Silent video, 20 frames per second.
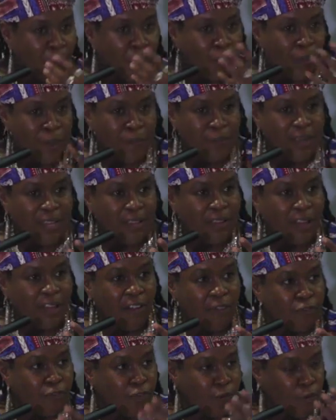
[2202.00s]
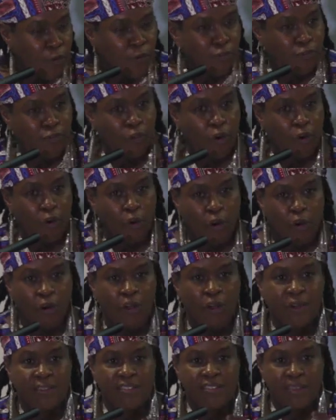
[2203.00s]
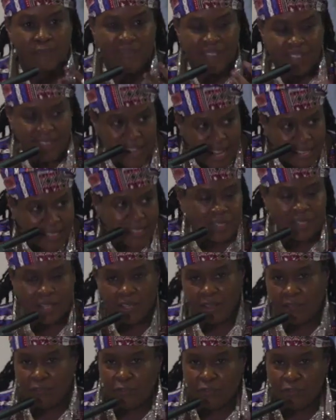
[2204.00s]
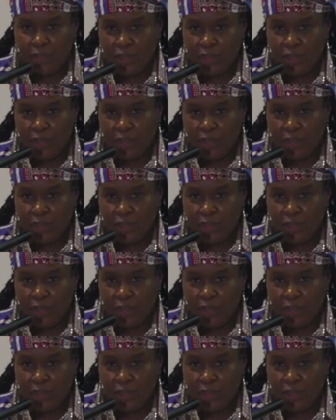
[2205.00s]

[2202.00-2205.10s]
And women have fought for substantive